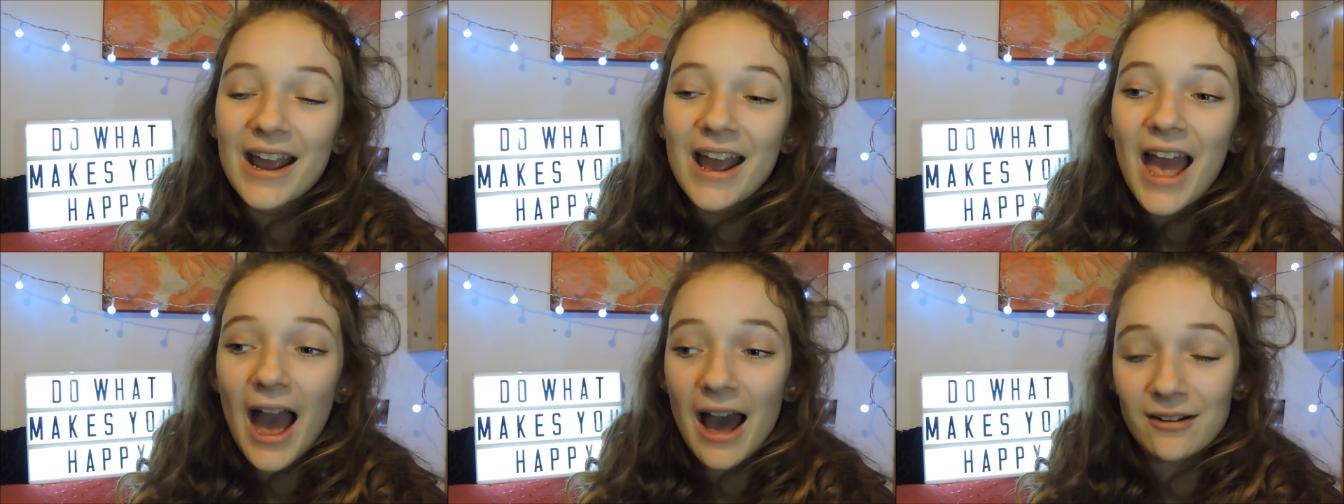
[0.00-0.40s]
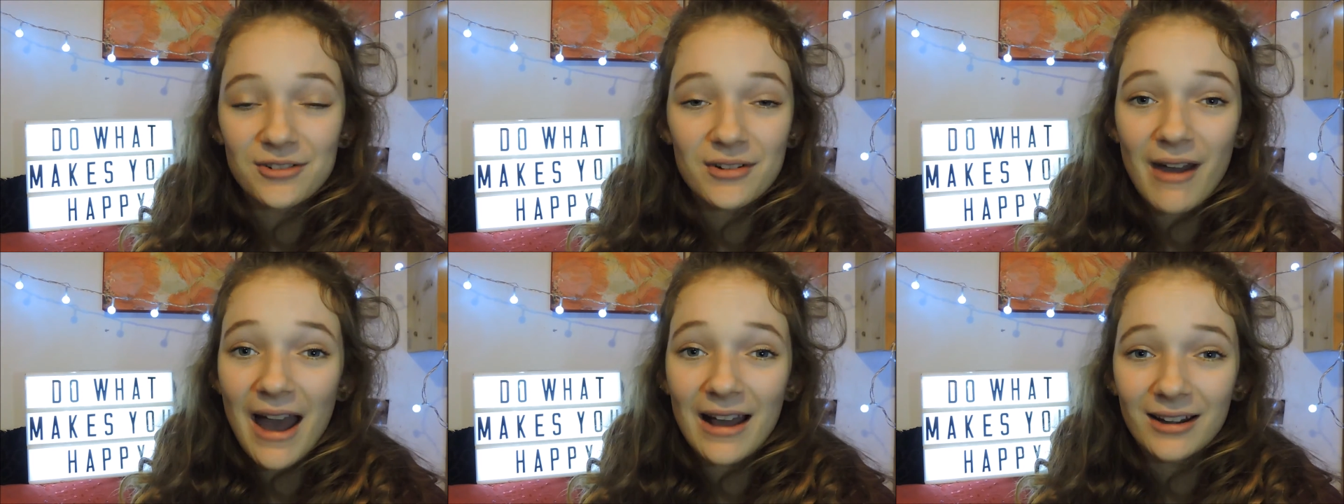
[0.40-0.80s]
And I've
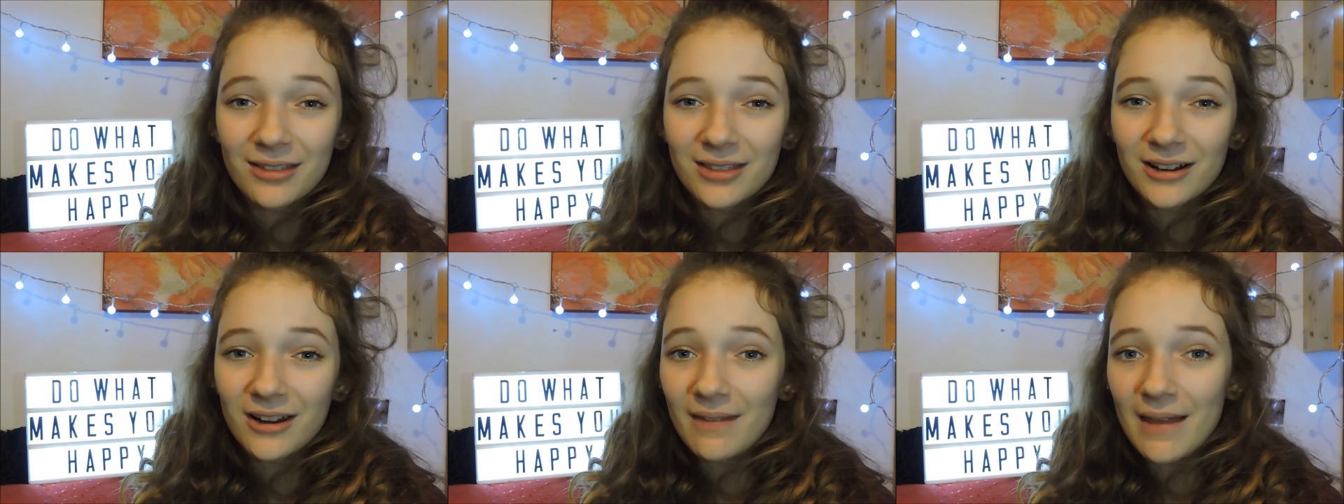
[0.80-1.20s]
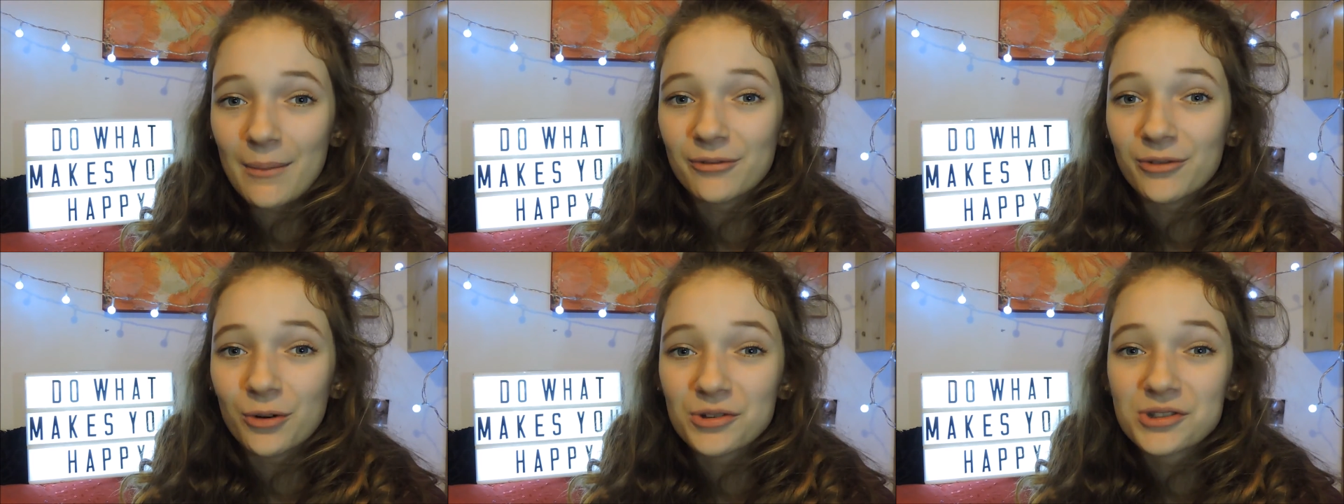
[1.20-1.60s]
never had anything like that
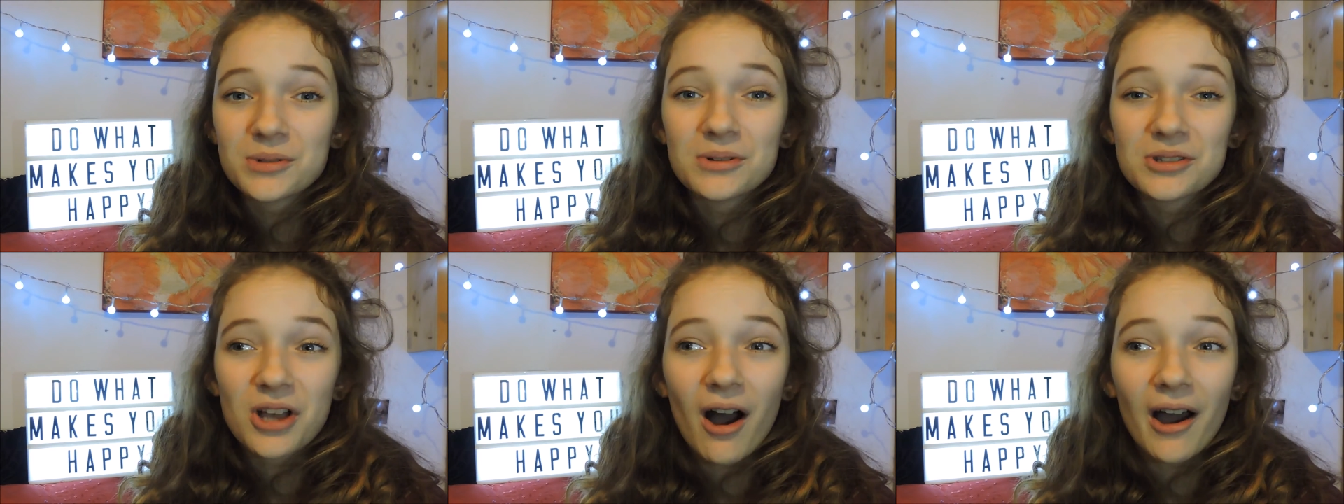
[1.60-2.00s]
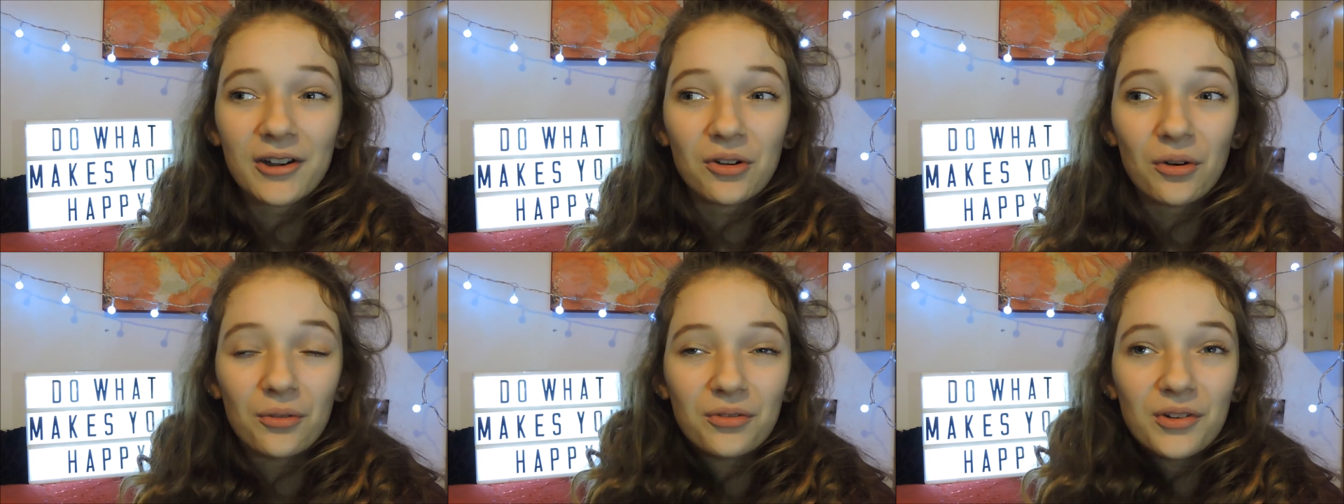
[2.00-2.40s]
before, so it was kind
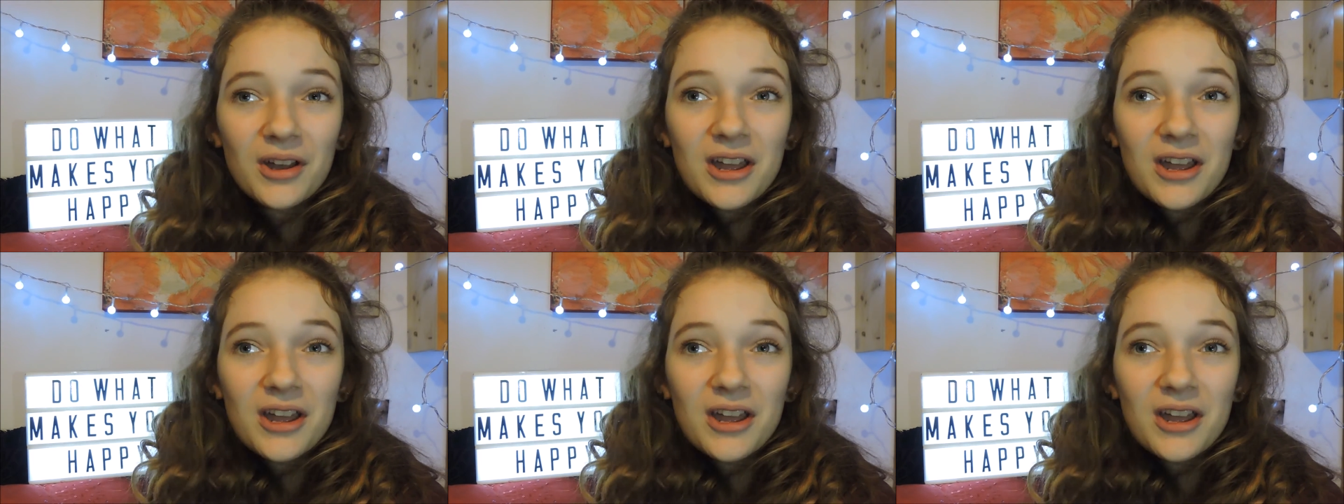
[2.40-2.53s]
of